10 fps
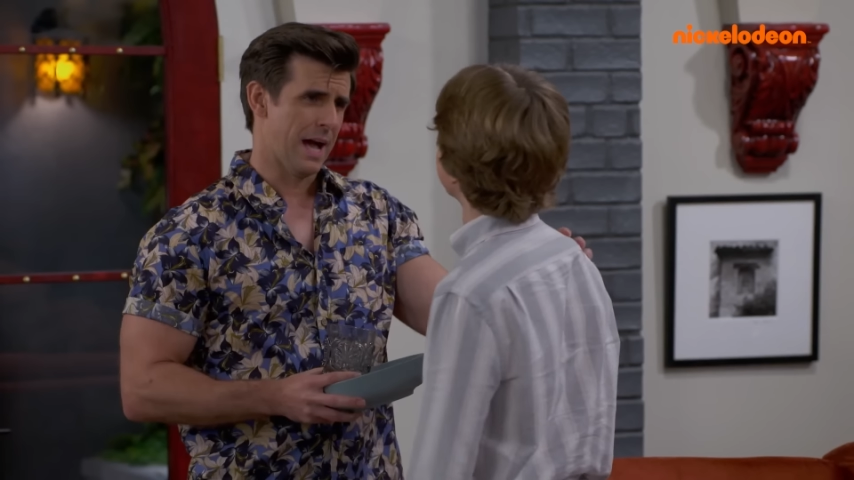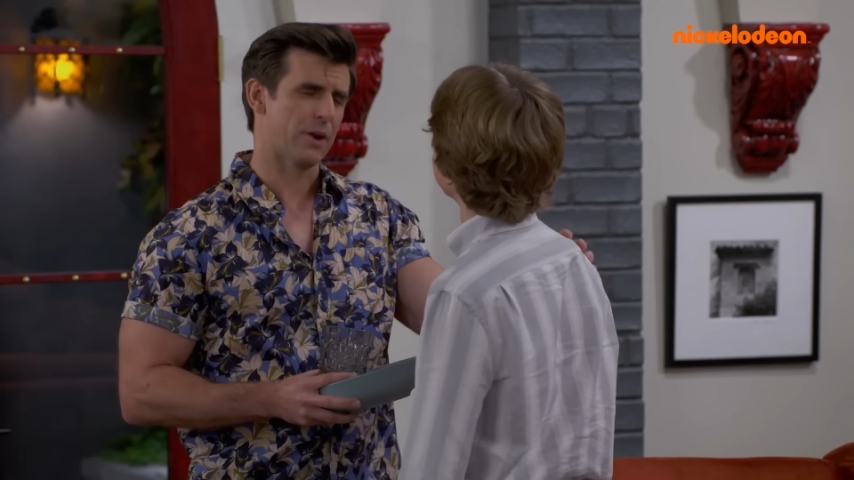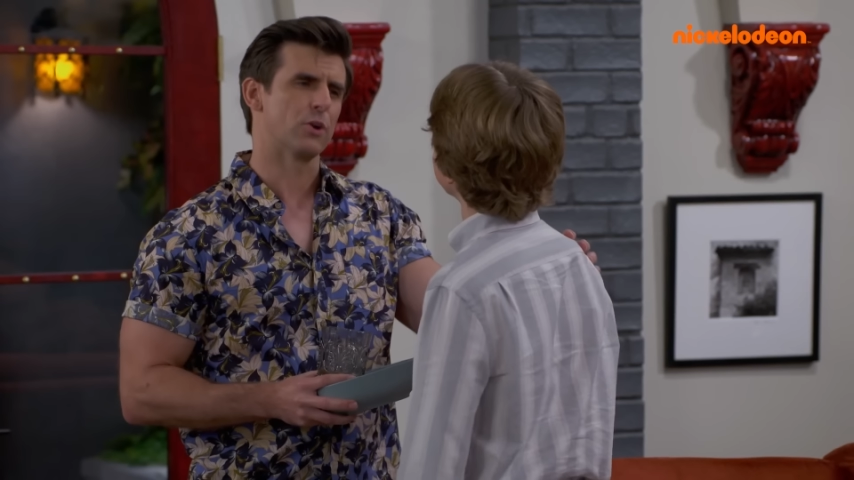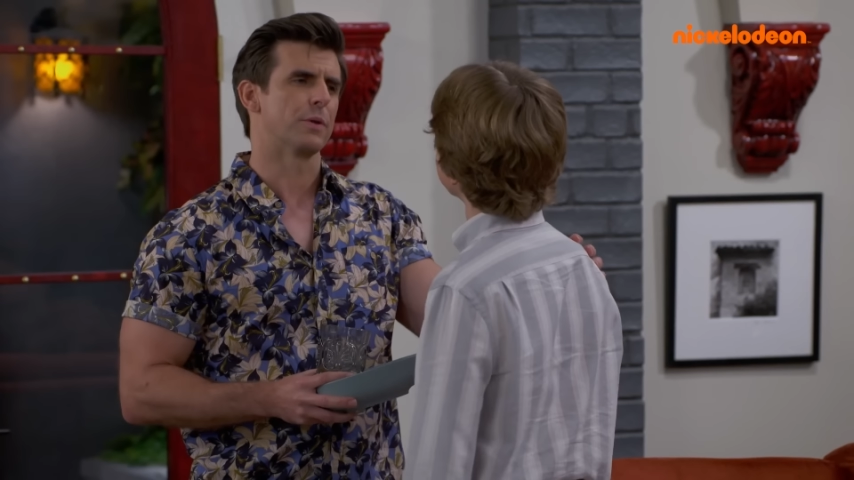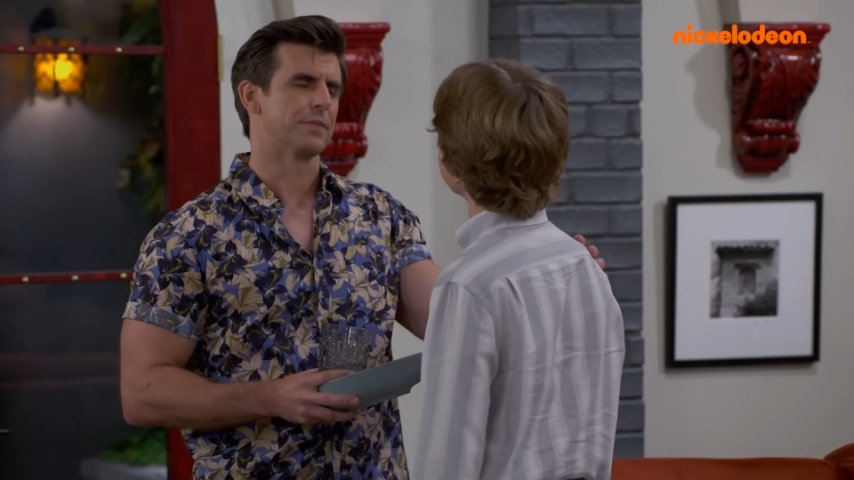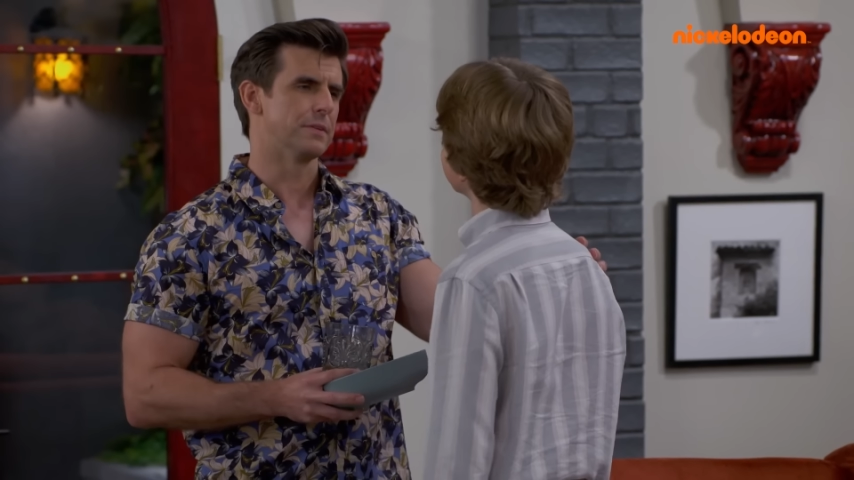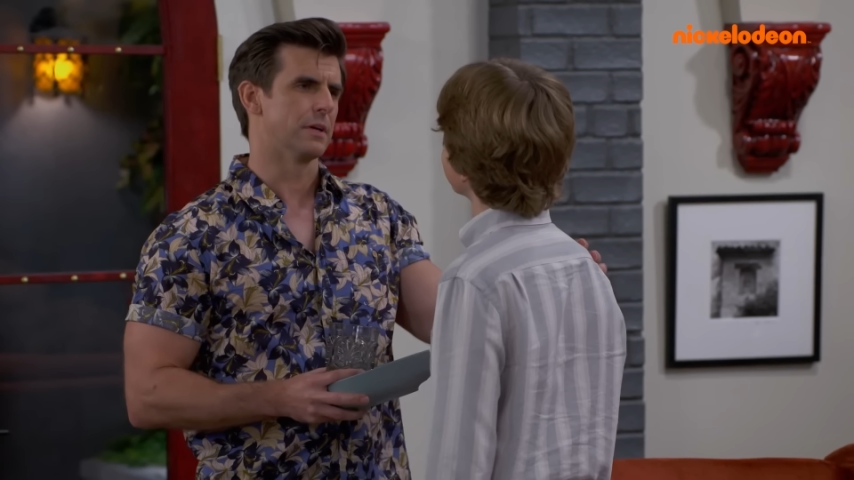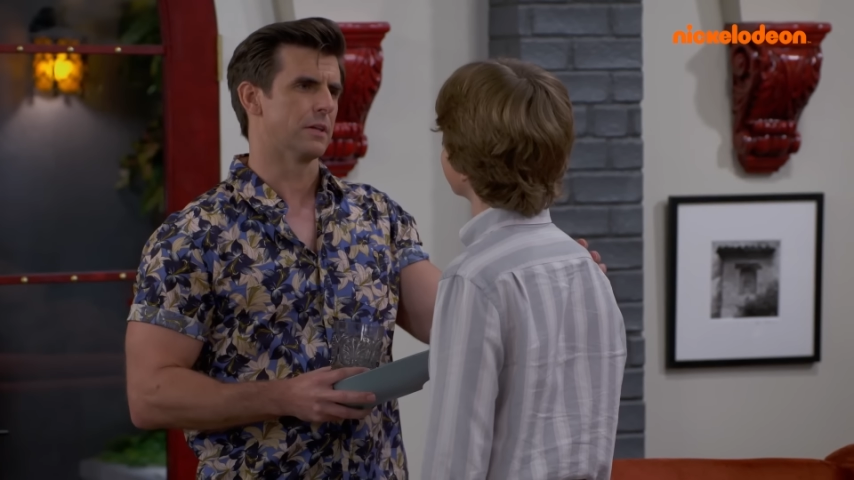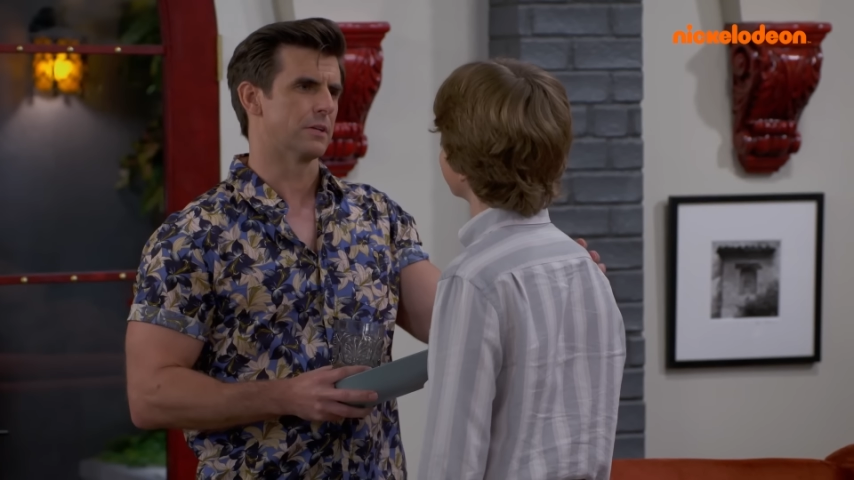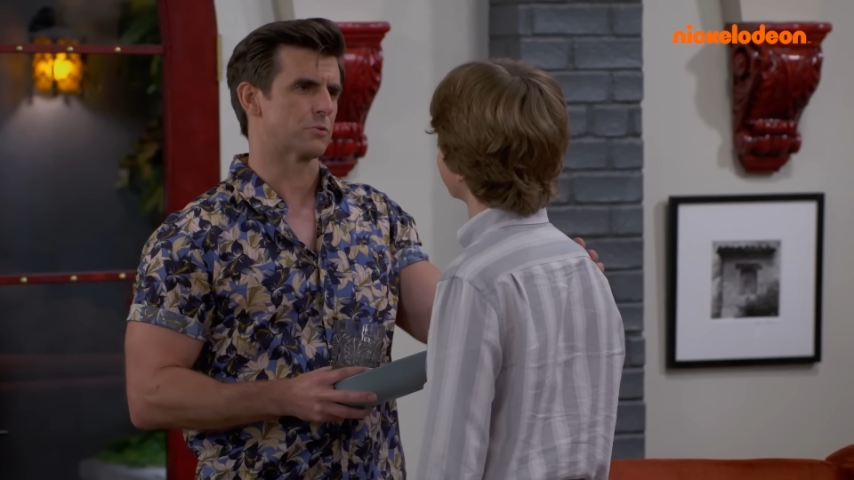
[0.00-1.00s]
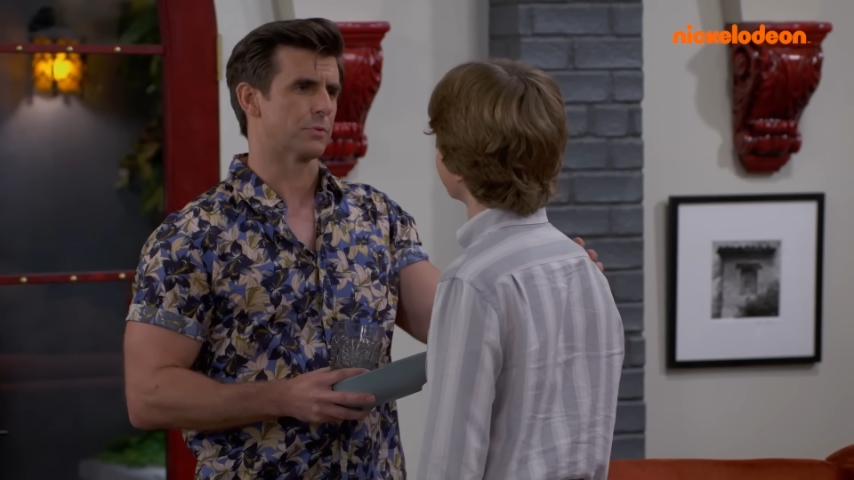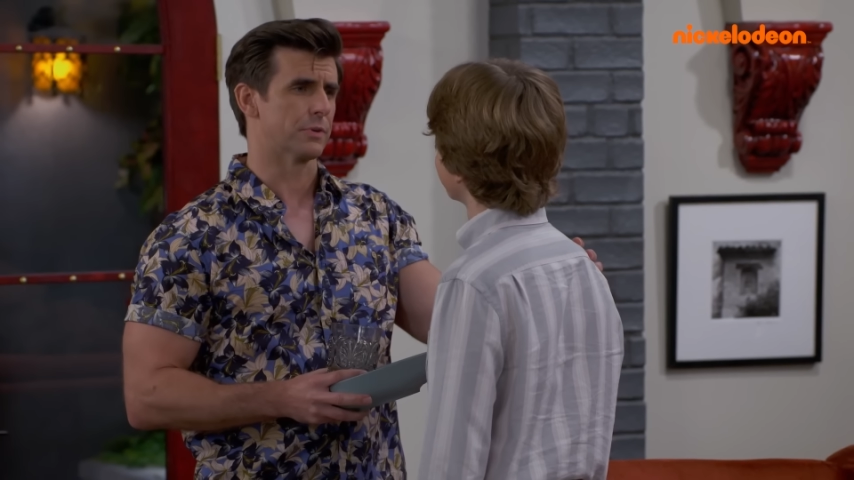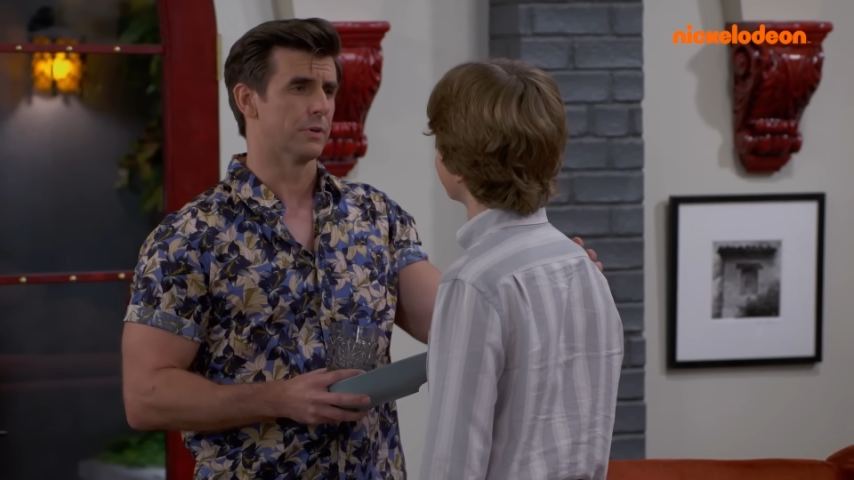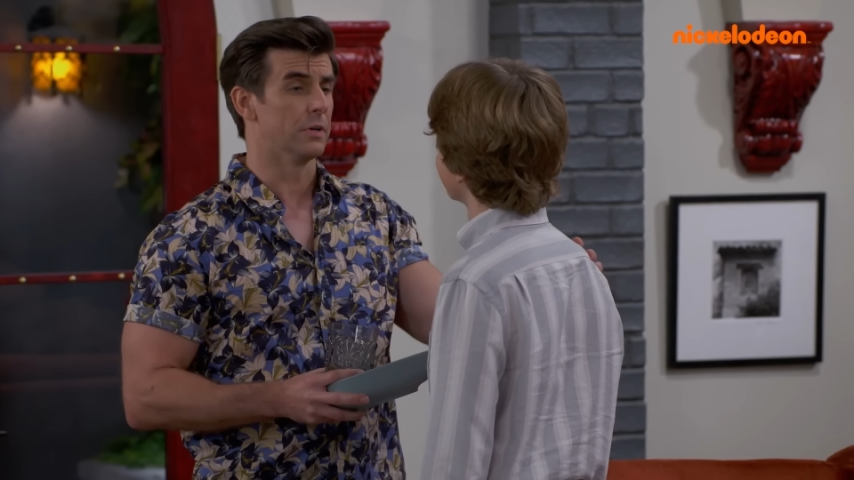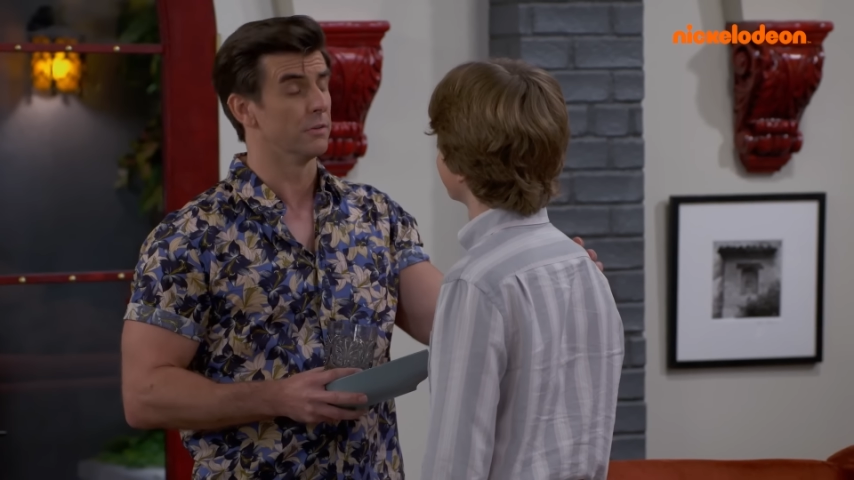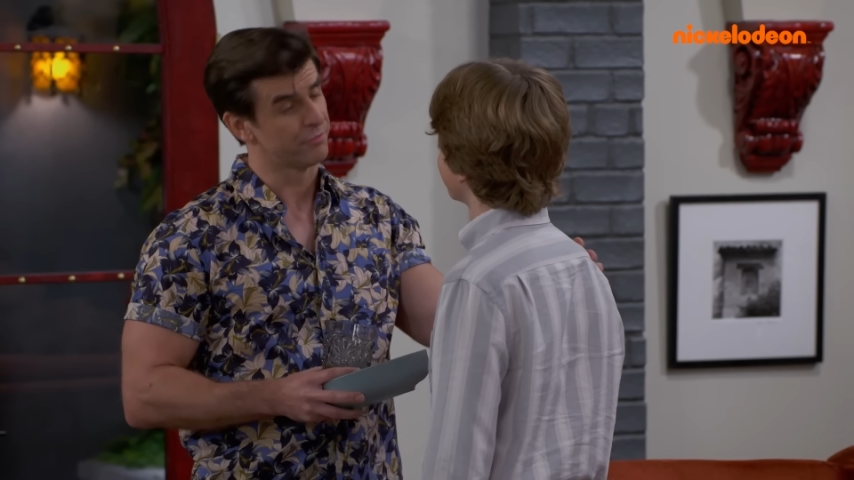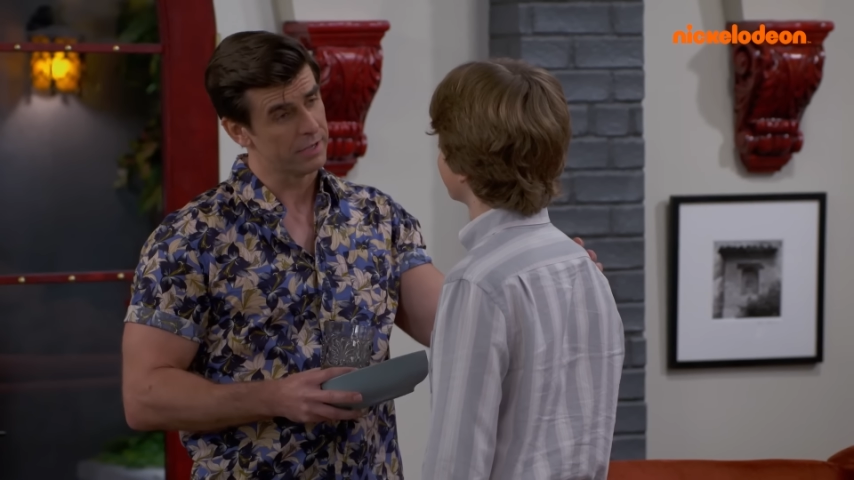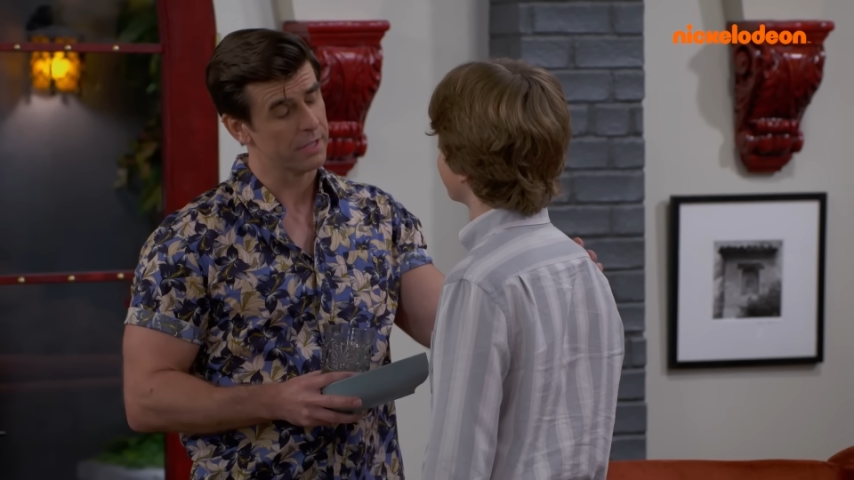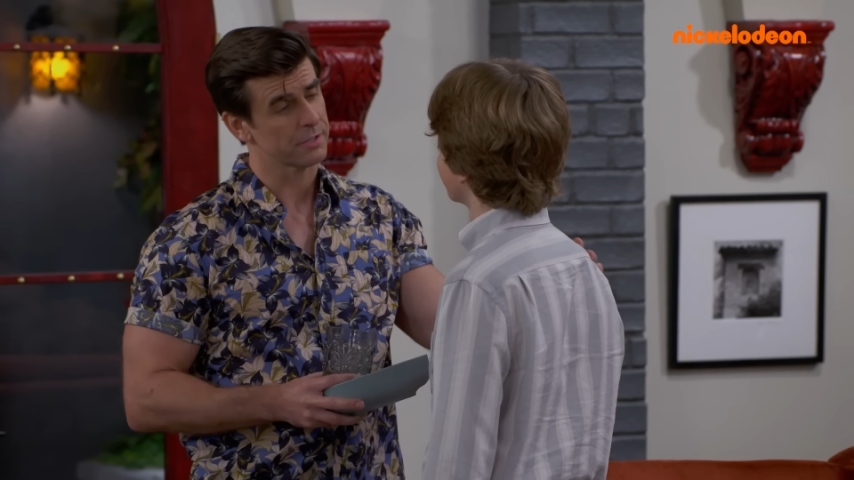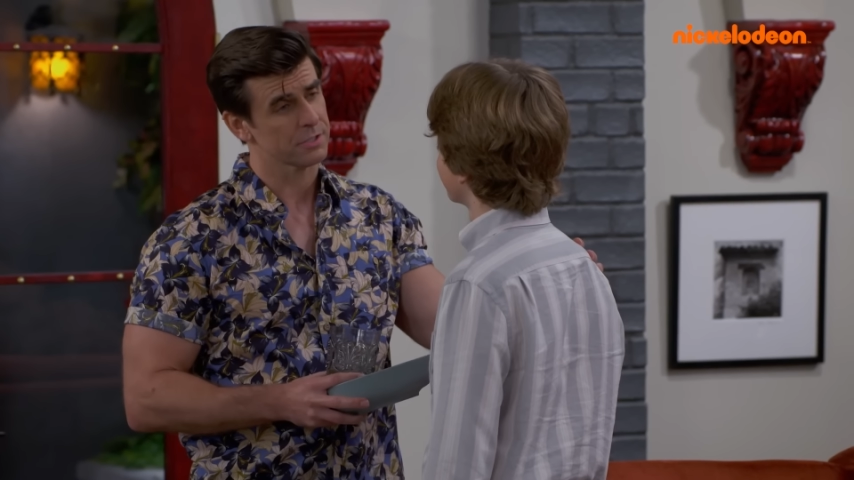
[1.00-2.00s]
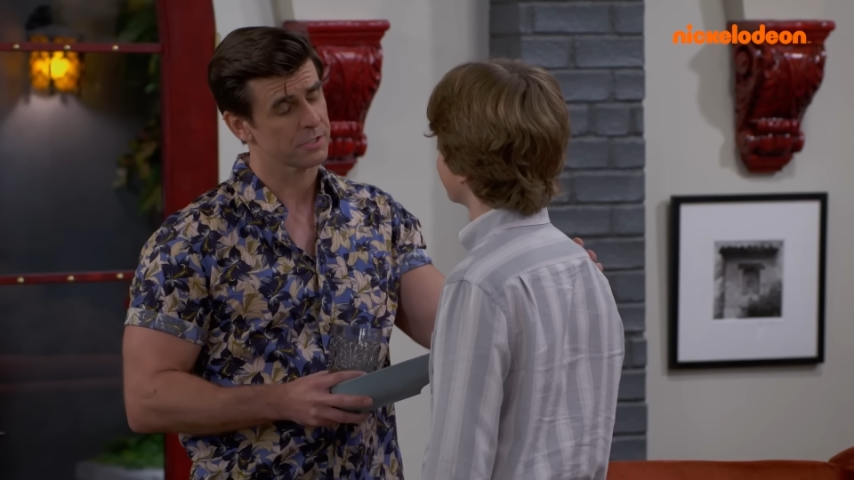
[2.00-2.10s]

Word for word: I don't know what the deal is with your whole father